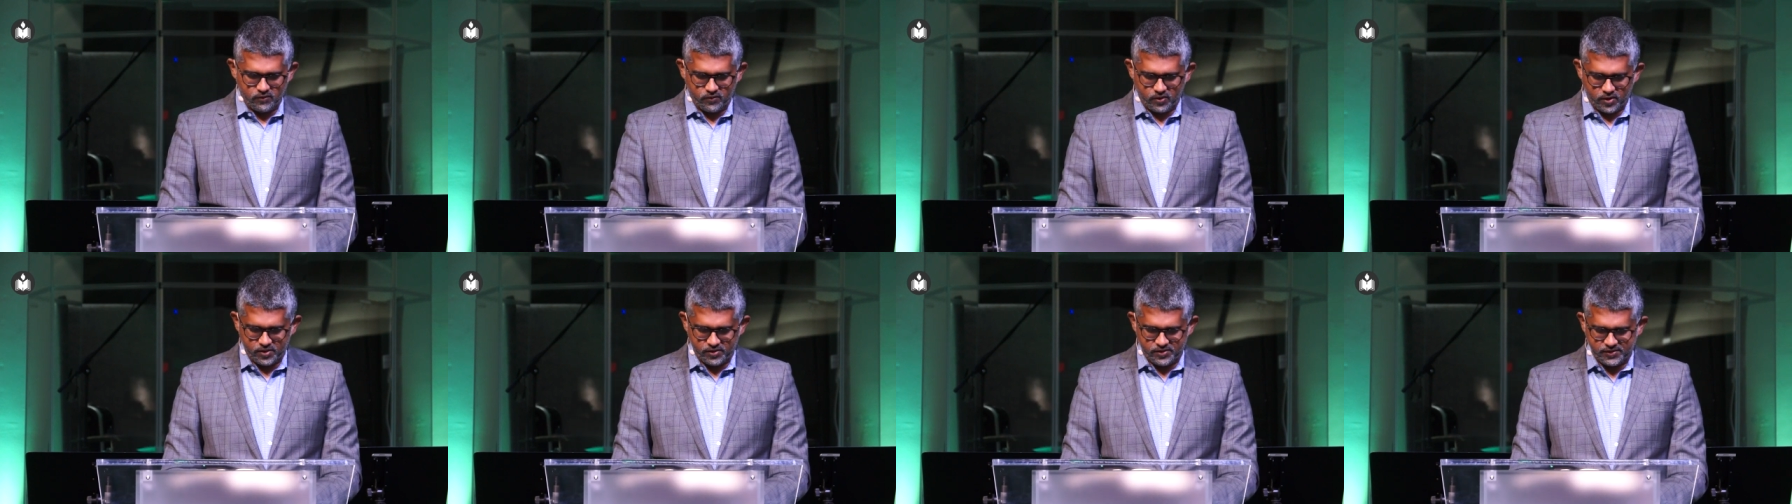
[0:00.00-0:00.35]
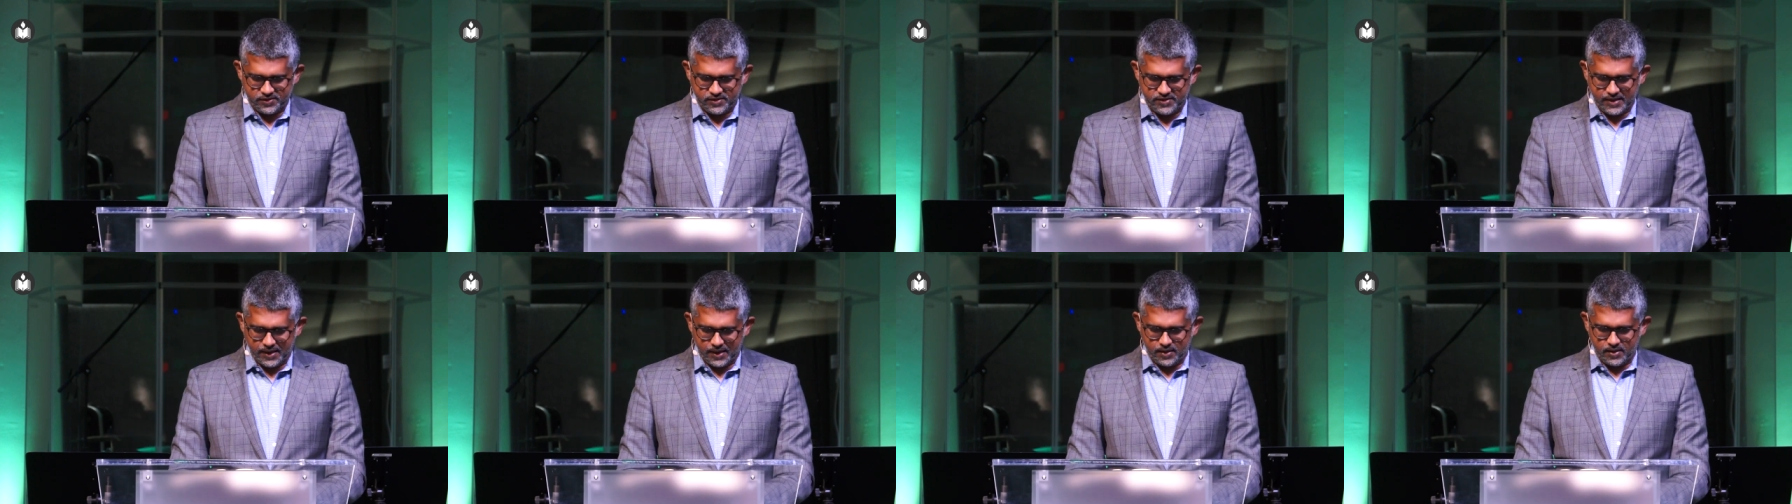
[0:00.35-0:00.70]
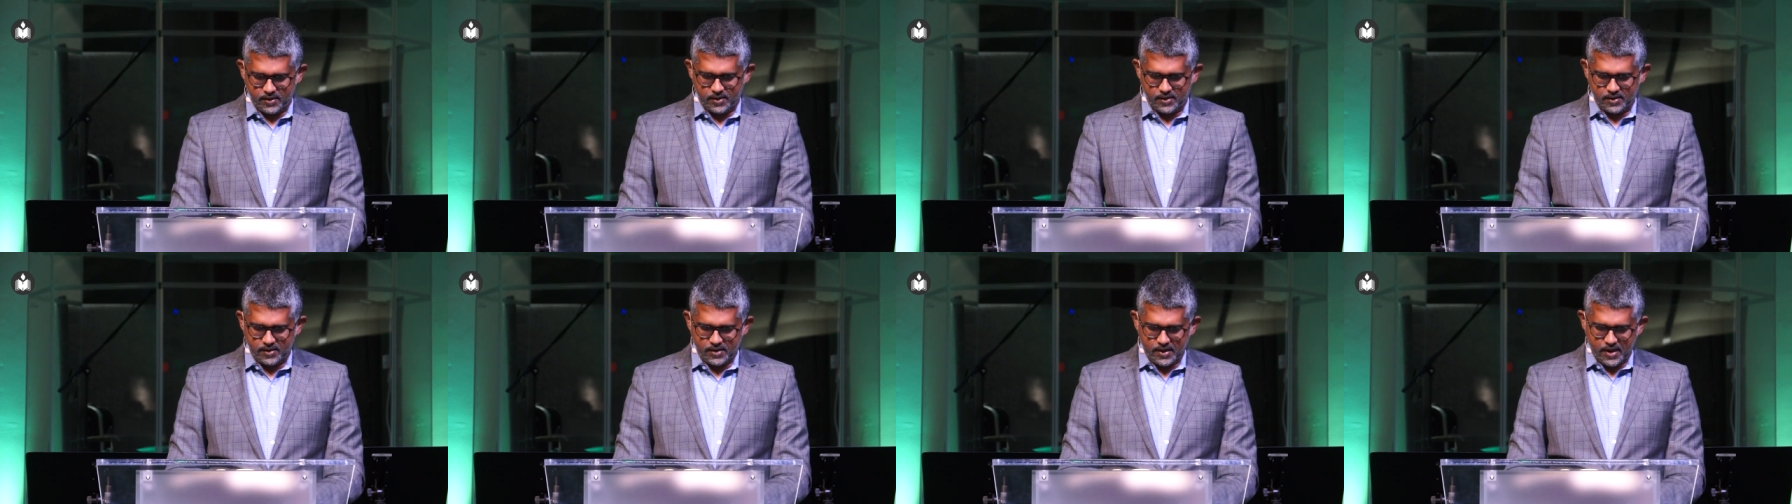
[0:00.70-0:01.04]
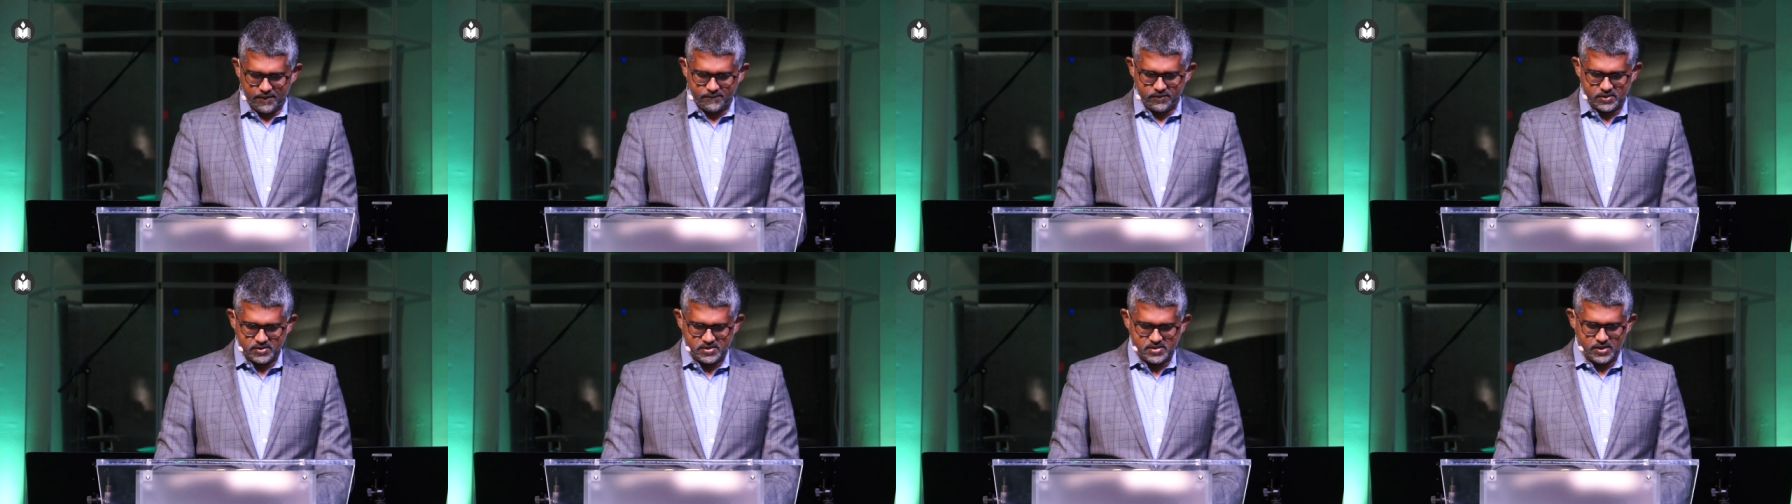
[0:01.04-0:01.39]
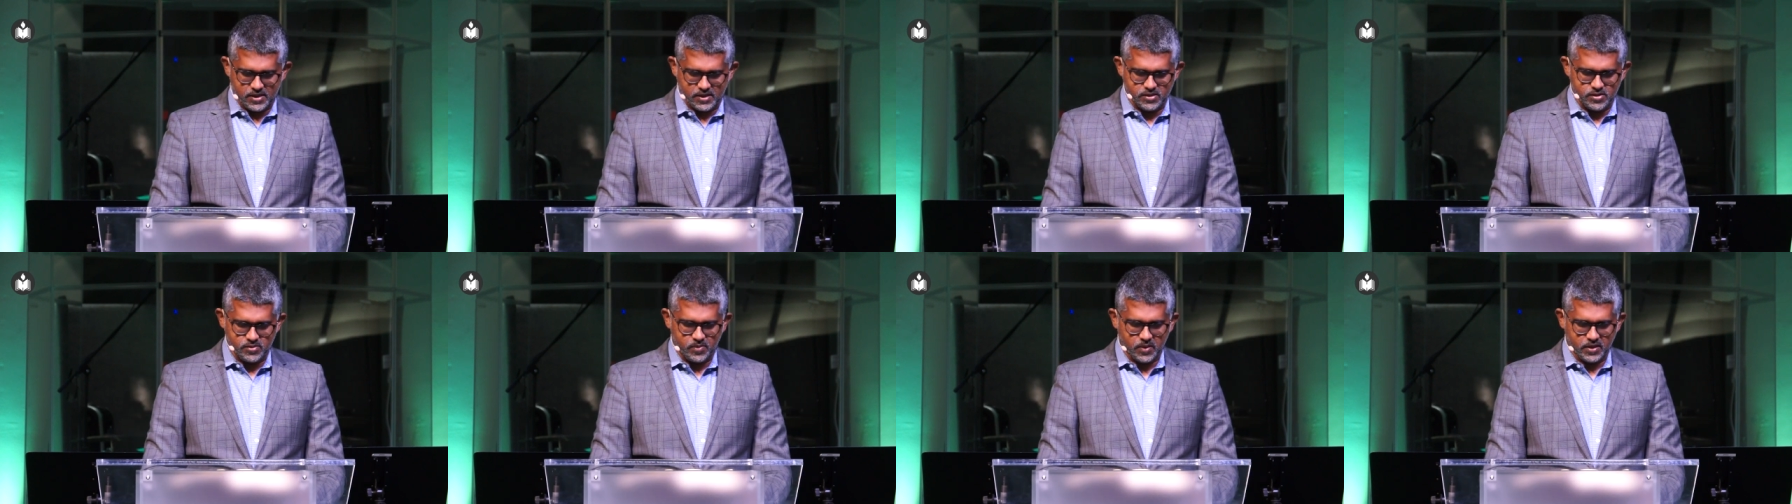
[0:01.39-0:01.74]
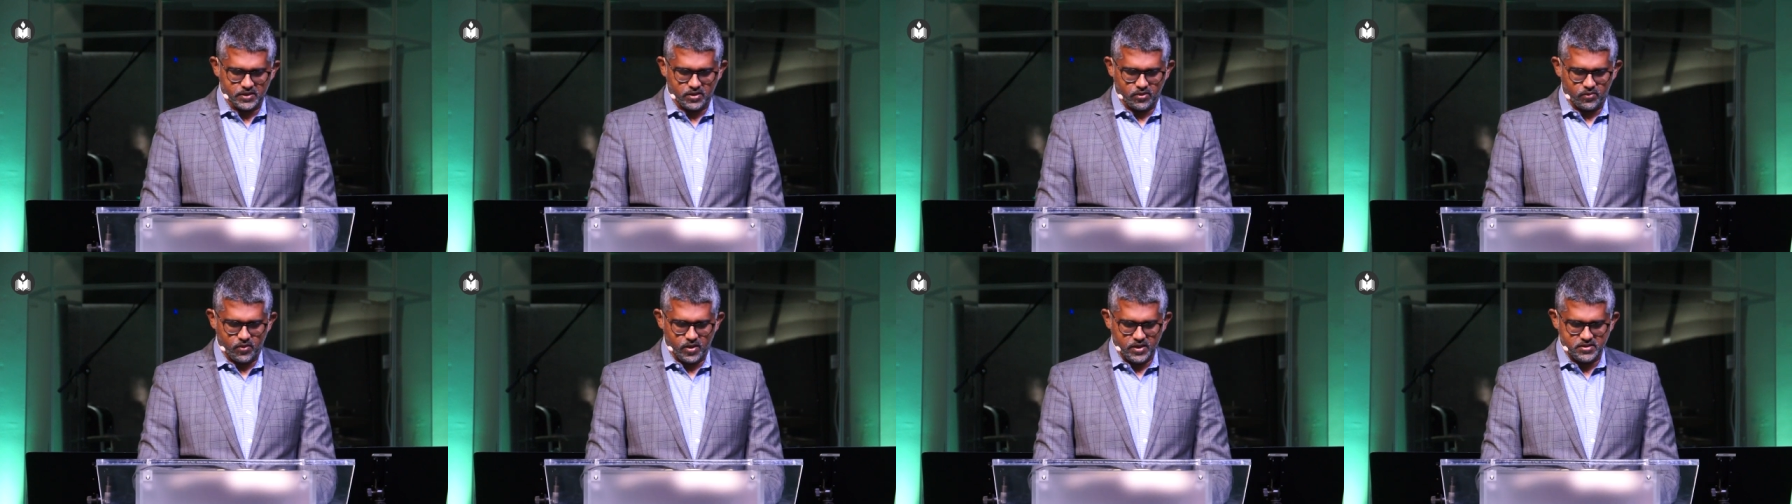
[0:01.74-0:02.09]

verse ten and eleven says, but the